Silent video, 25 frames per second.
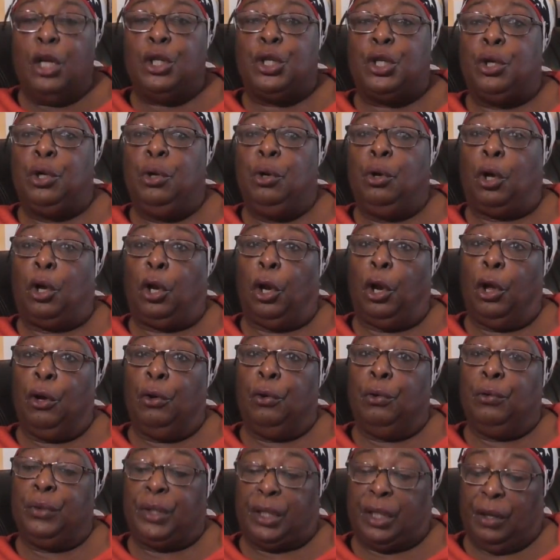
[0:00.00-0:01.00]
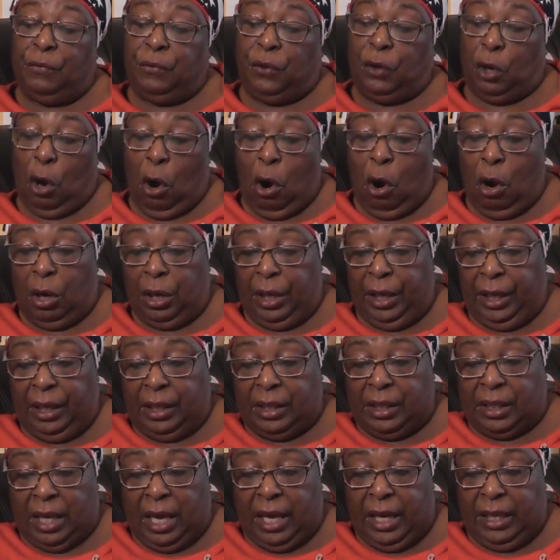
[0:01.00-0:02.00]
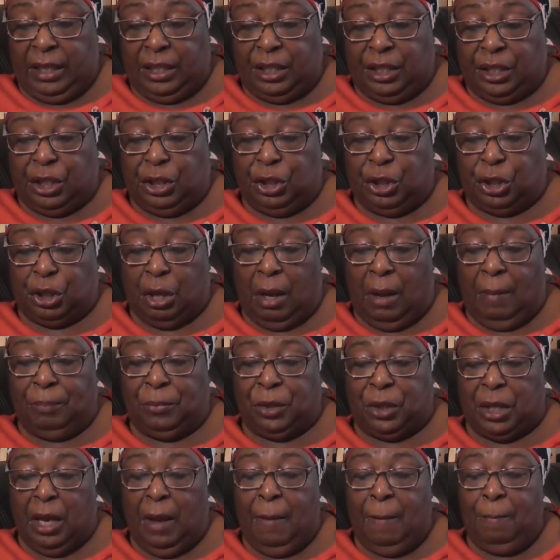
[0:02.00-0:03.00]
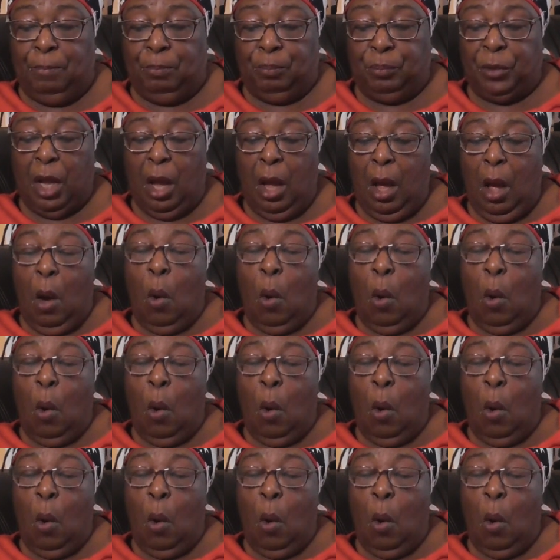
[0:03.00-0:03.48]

two cloves of garlic diced and chopped up,